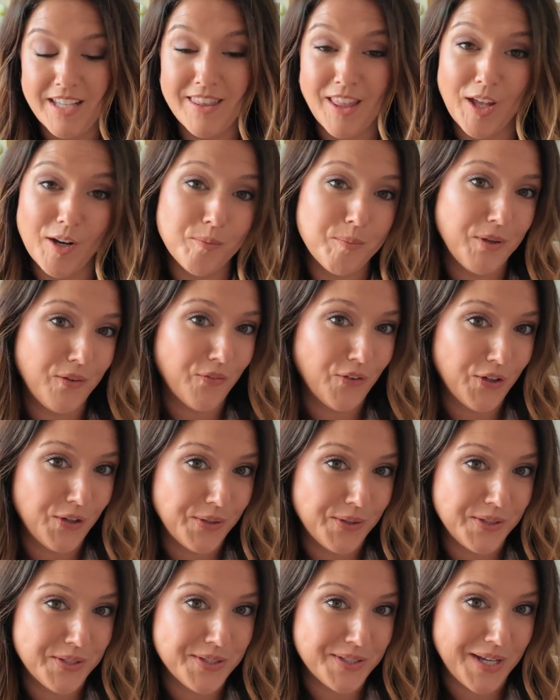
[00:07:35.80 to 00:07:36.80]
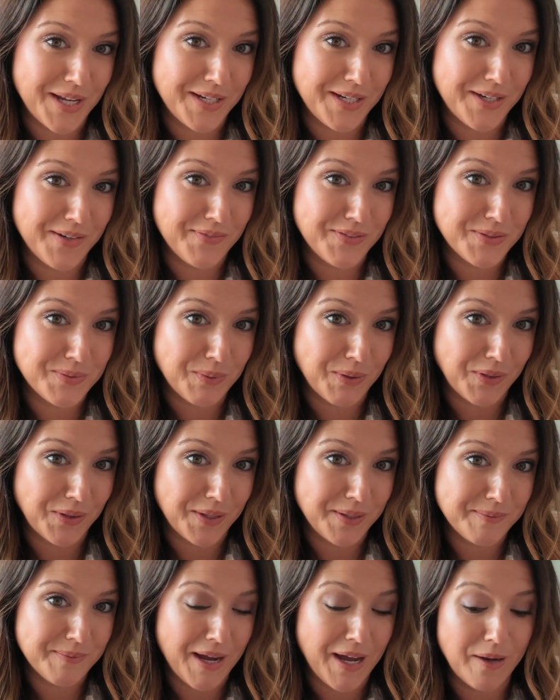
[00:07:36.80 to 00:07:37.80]
that'll be for you to decide if it's worth
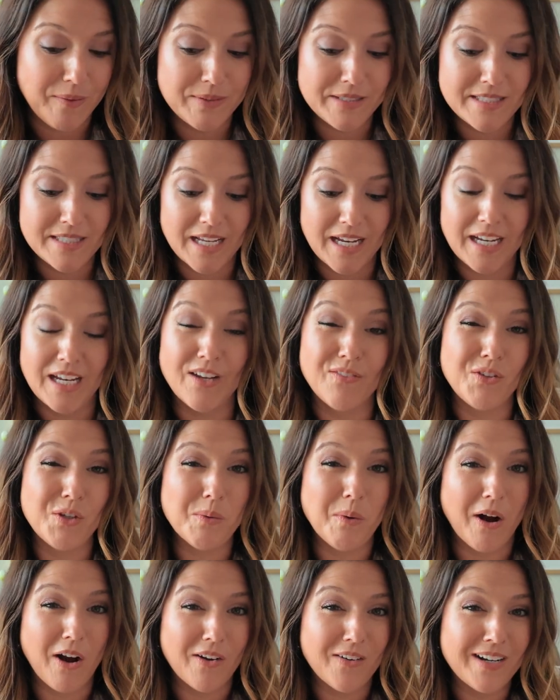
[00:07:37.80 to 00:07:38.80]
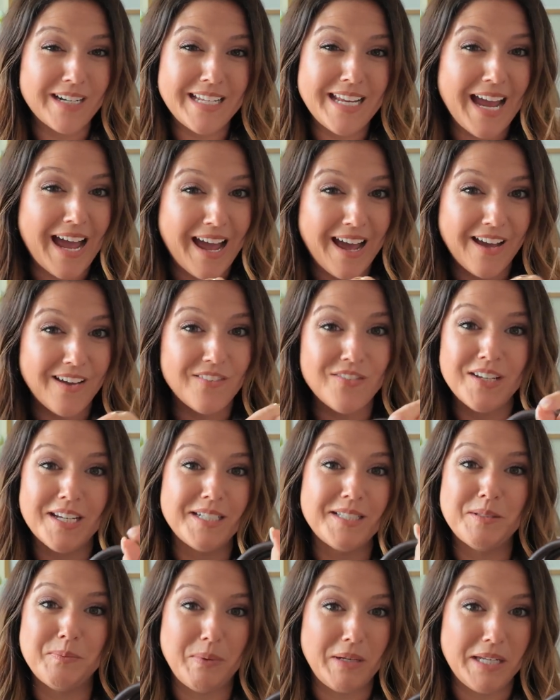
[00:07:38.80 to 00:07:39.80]
it. I would say if you already have a
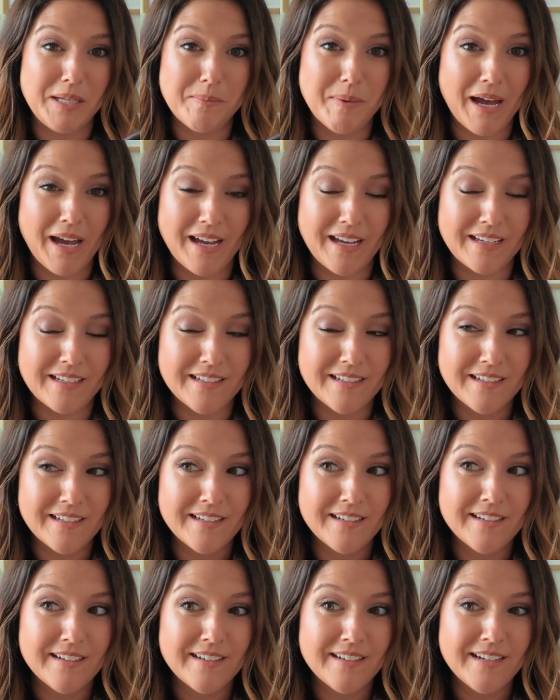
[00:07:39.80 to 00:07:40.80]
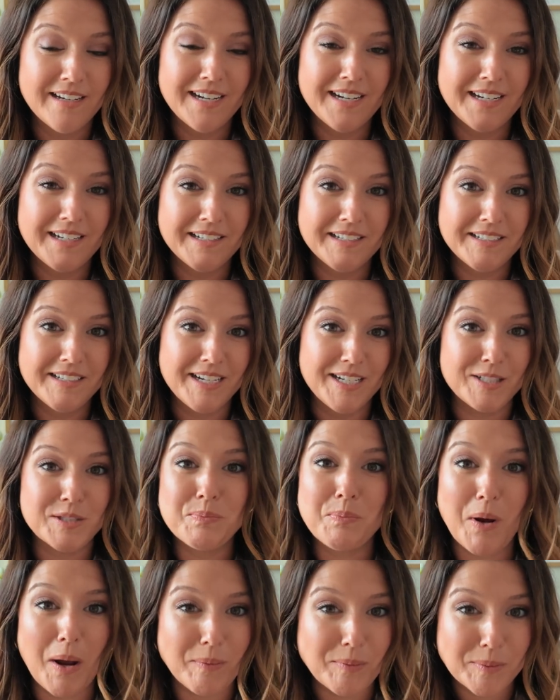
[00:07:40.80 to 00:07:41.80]
Speedy bag, it's
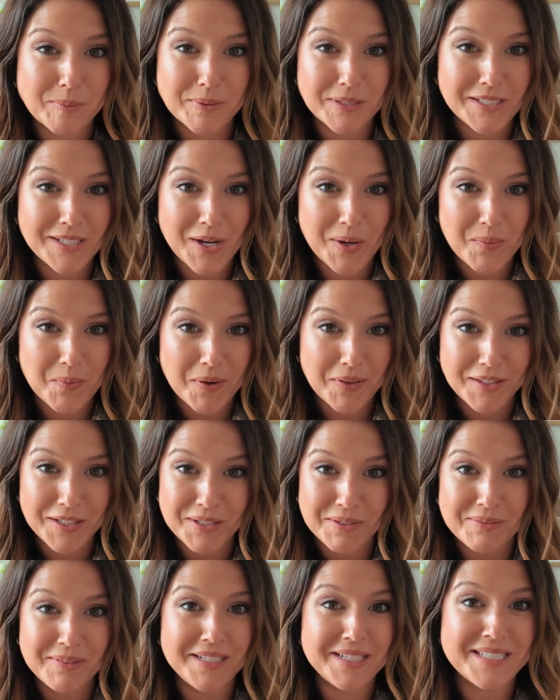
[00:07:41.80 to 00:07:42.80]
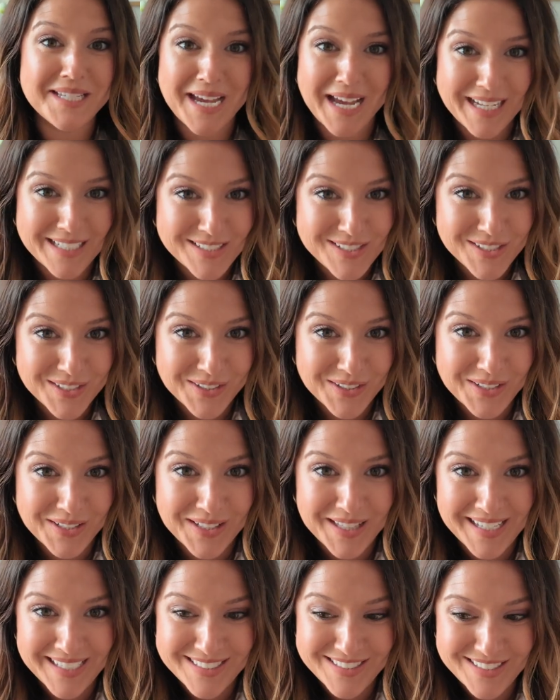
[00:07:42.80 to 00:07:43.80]
probably not one that you need to add to your
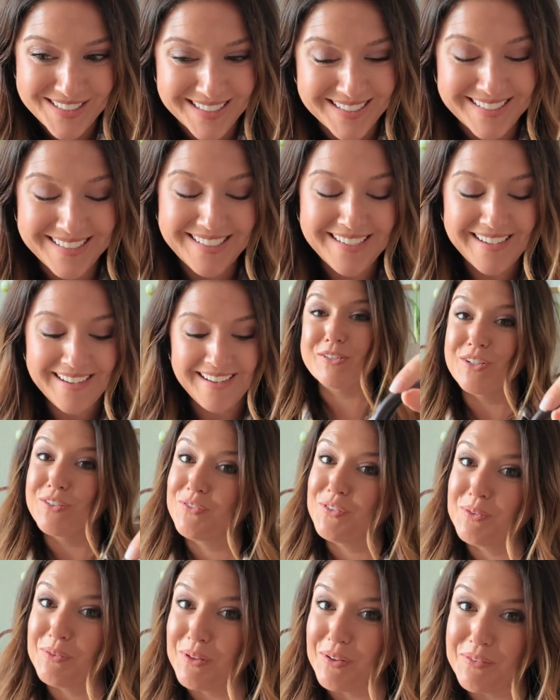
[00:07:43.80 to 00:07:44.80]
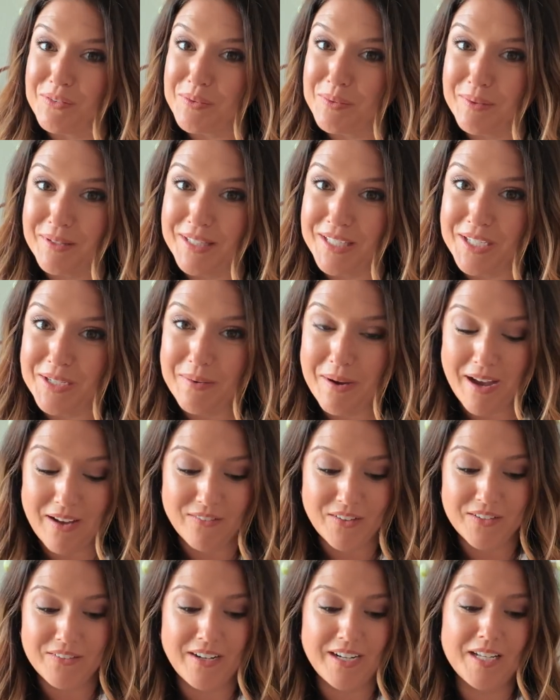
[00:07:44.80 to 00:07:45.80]
collection, especially if you love the one that you
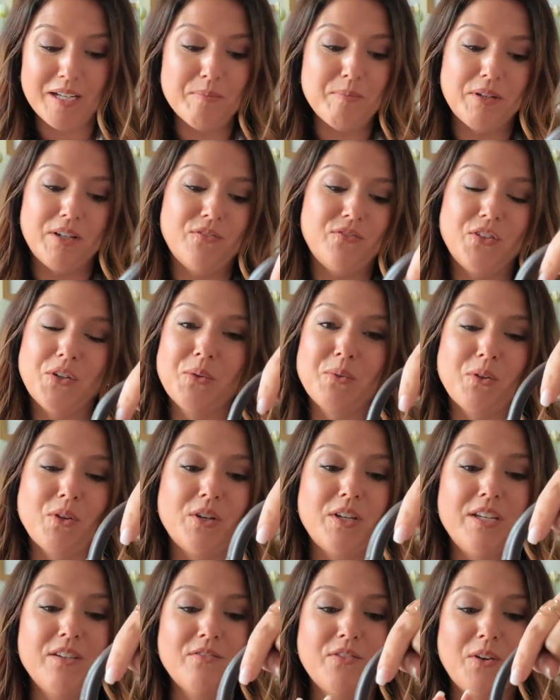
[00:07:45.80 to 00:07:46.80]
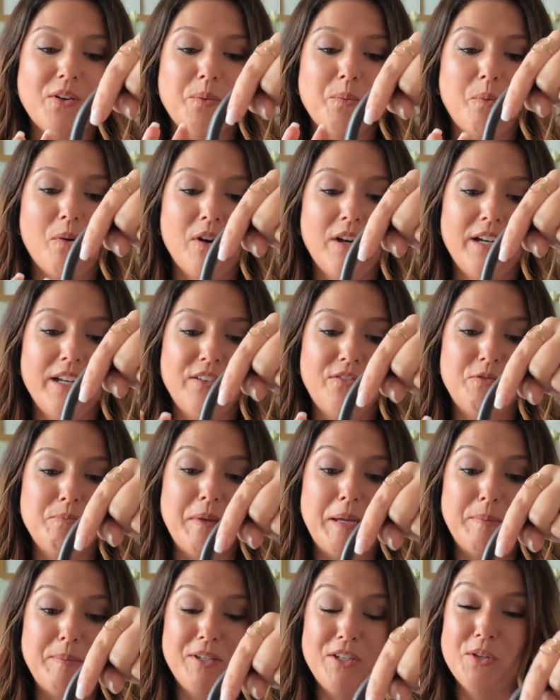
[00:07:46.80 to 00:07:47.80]
have already. But if you're looking for one, if
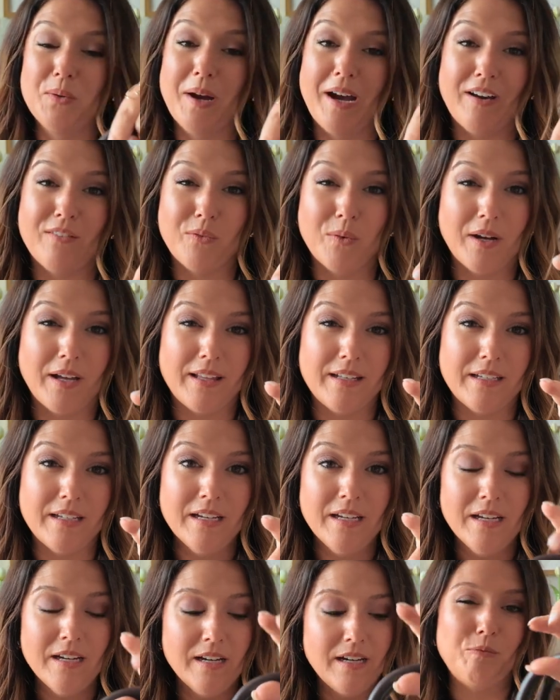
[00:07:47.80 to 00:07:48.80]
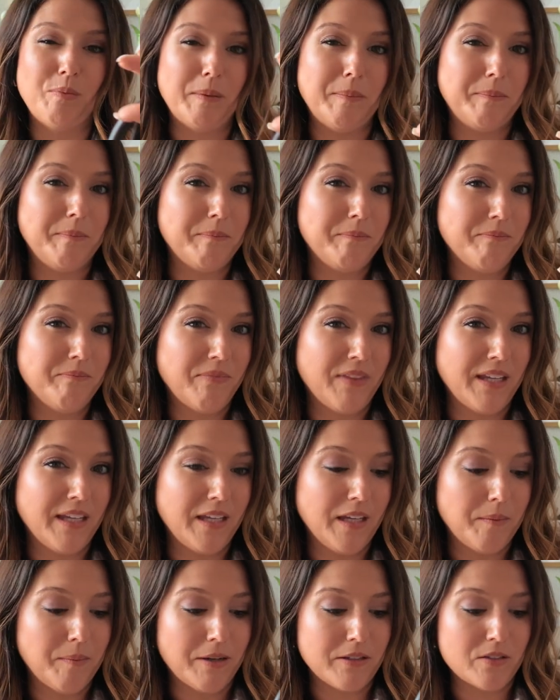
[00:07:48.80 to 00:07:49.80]
maybe you have one you've been
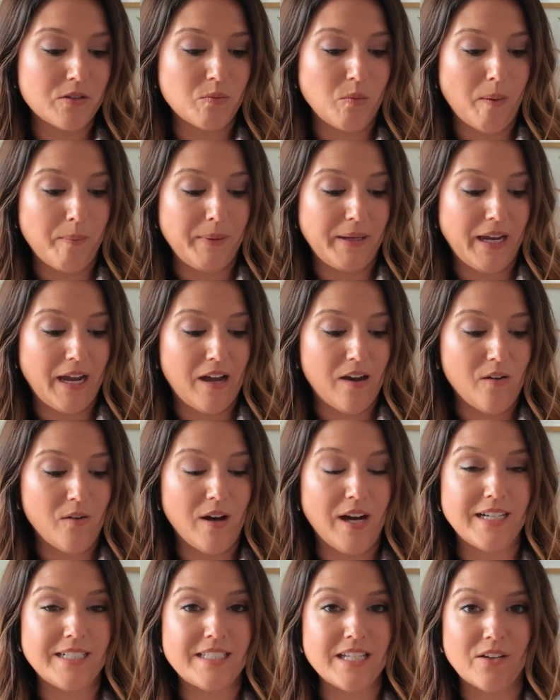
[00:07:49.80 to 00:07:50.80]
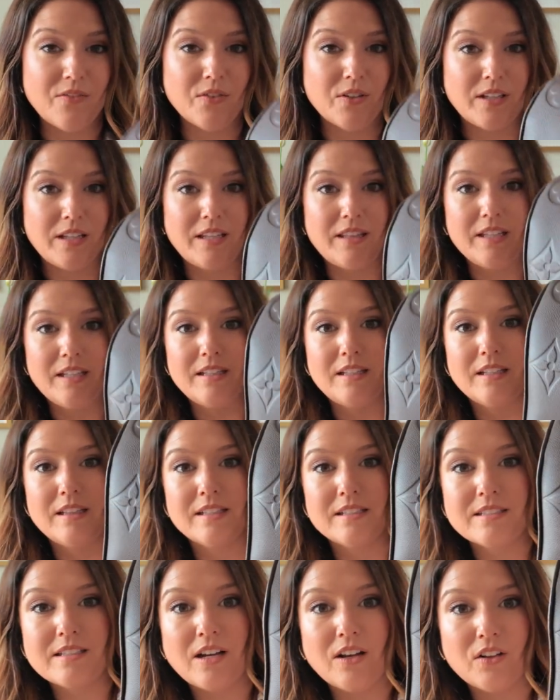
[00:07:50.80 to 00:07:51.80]
thinking about swapping out, I definitely think that
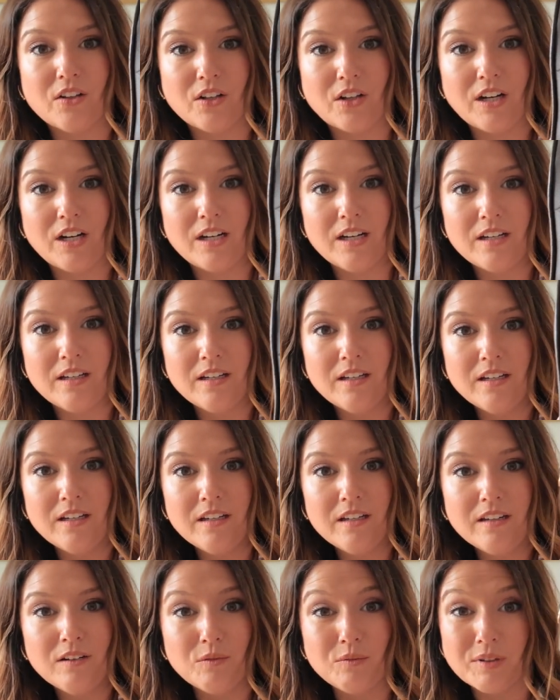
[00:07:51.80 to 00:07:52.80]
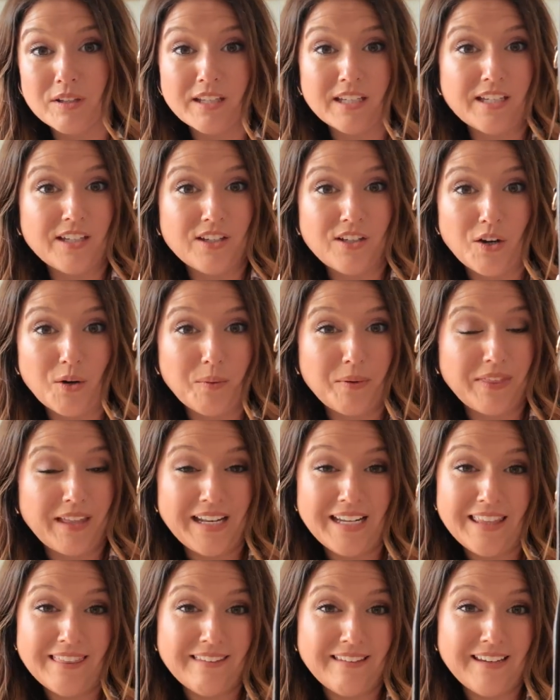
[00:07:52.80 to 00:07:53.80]
this color really could go with
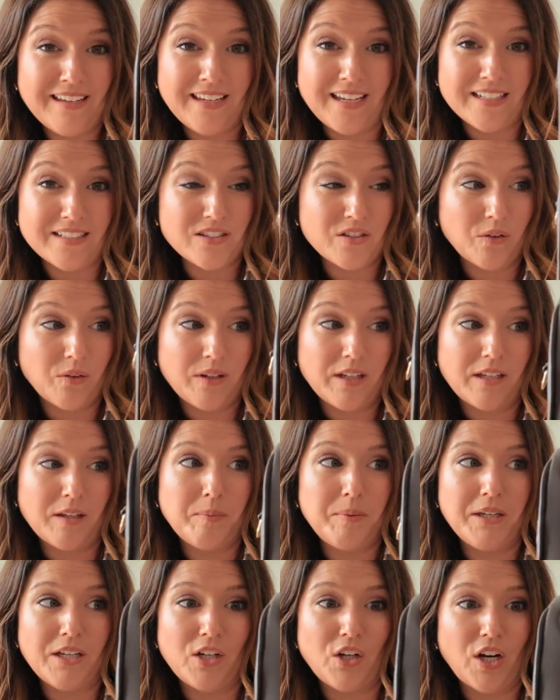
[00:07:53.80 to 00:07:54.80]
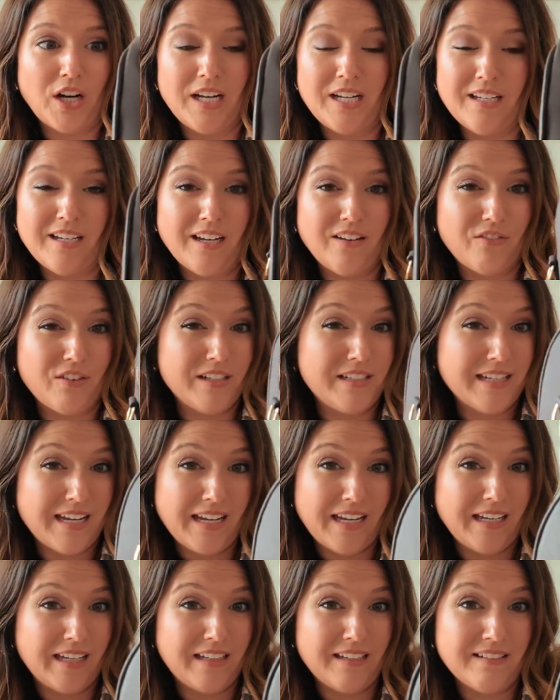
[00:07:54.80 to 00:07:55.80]
anything. And so it could be a great
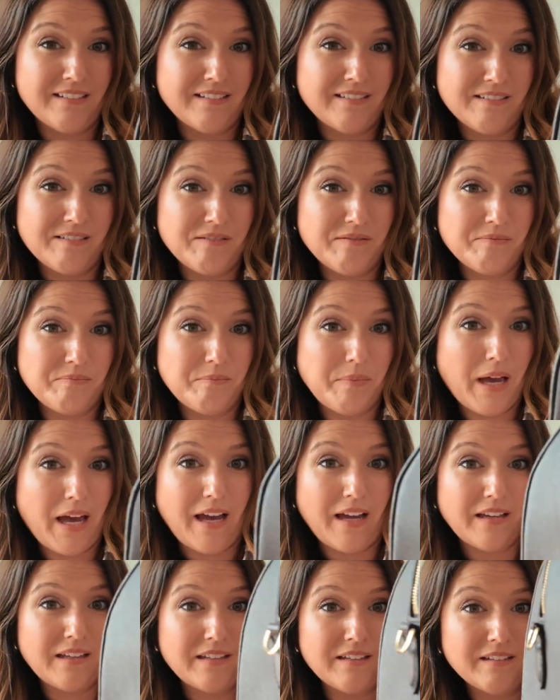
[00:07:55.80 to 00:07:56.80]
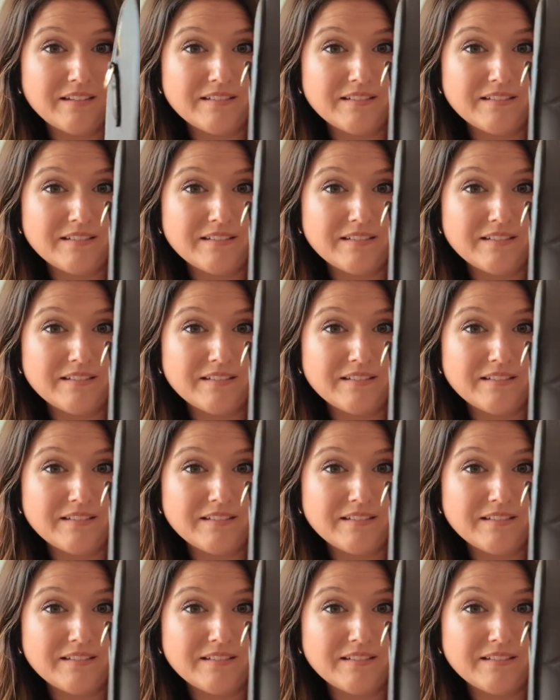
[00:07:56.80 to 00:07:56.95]
everyday bag.